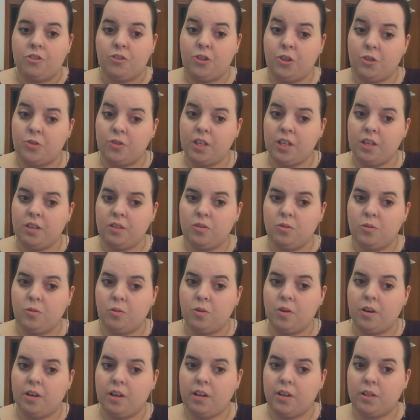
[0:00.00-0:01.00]
Juicy
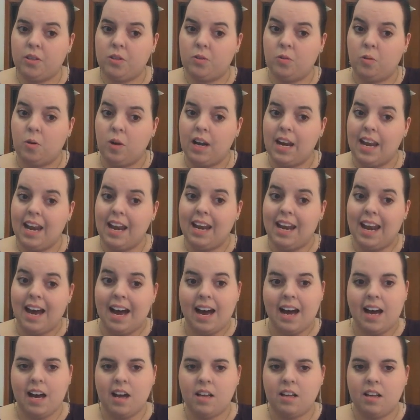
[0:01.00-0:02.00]
Couture Couture La
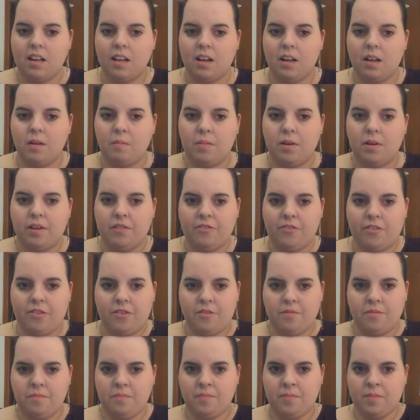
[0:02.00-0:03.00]
La
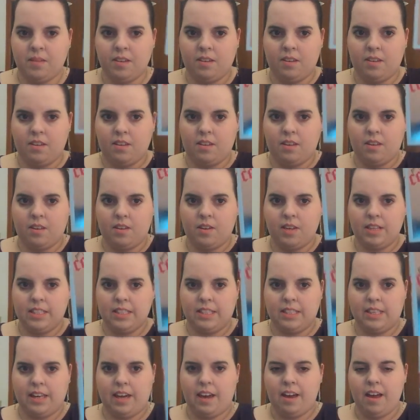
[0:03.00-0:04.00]
perfume. You can
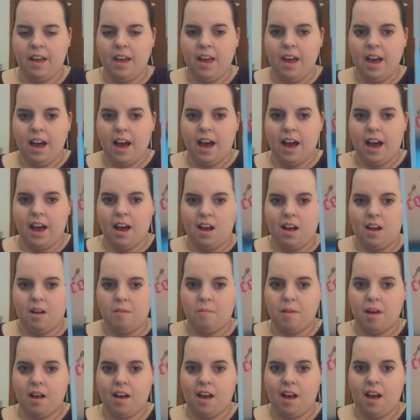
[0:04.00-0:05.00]
see.
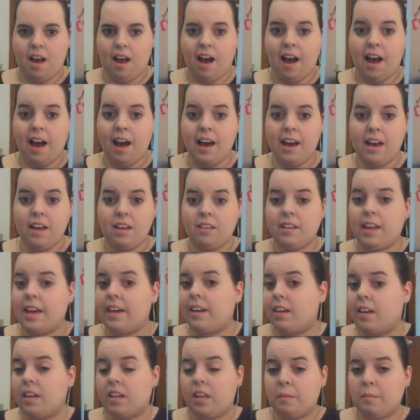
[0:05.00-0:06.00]
Um, I
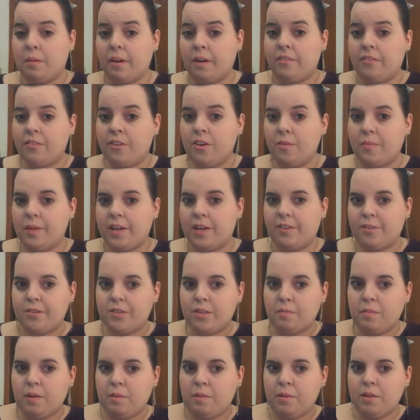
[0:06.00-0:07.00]
like getting perfume. I know
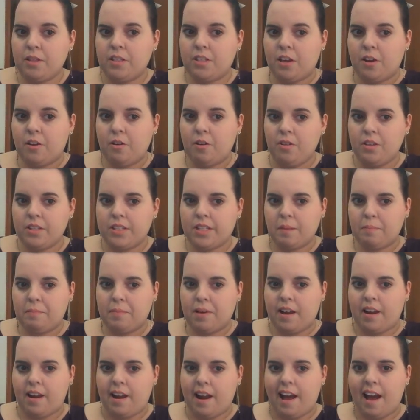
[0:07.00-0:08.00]
some people don't,
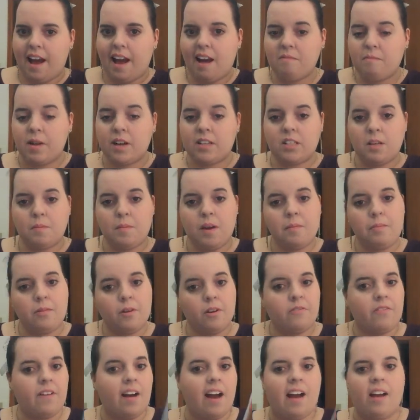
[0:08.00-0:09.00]
but I have marked on my
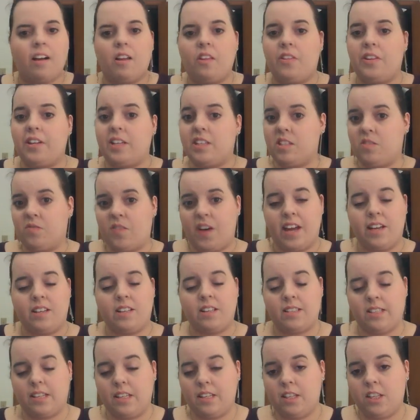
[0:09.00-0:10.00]
profile that it's fine
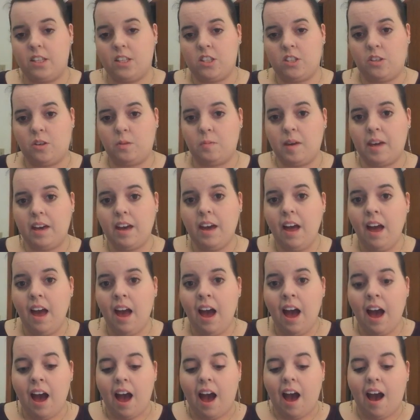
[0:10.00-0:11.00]
to send it to me.
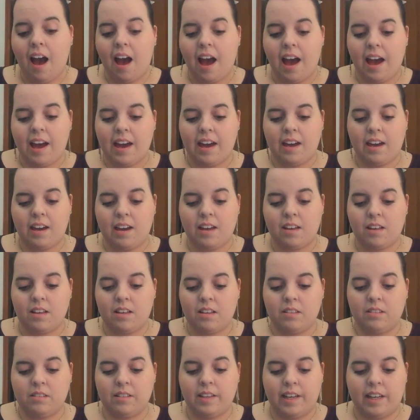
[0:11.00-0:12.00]
I
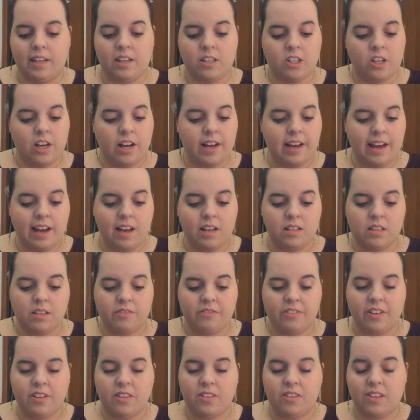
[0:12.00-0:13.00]
like trying out
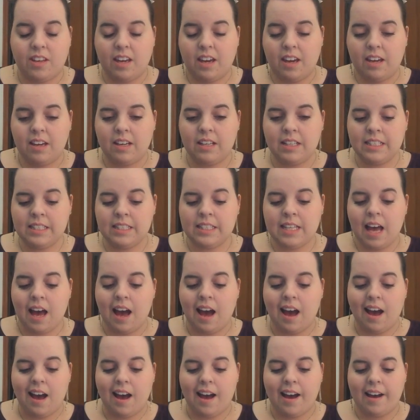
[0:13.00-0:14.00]
different things.
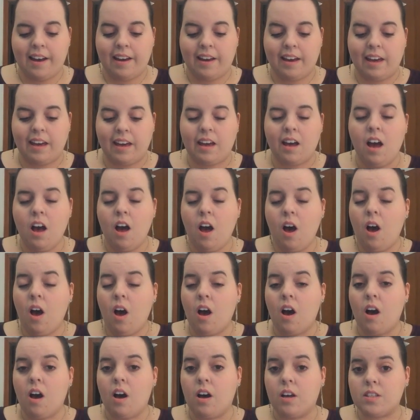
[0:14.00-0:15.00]
I
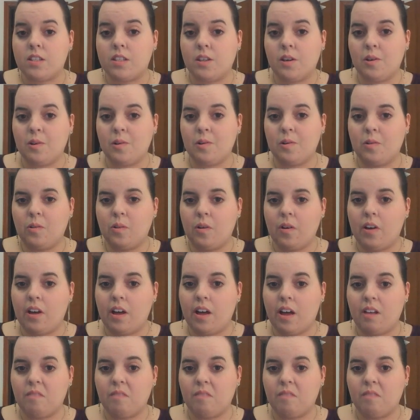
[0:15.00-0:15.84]
also